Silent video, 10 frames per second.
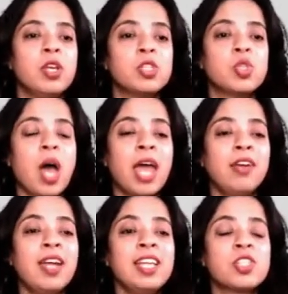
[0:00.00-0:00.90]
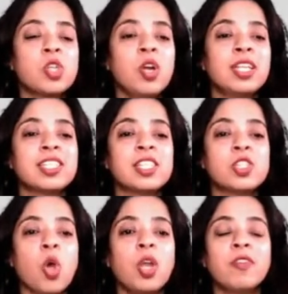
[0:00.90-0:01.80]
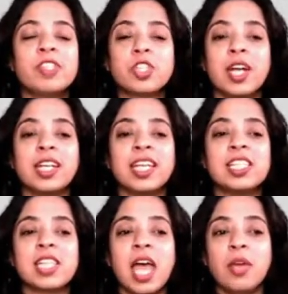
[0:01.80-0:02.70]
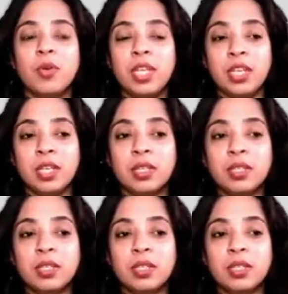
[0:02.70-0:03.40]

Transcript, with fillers: So iodized salt is the salt which contains iodine.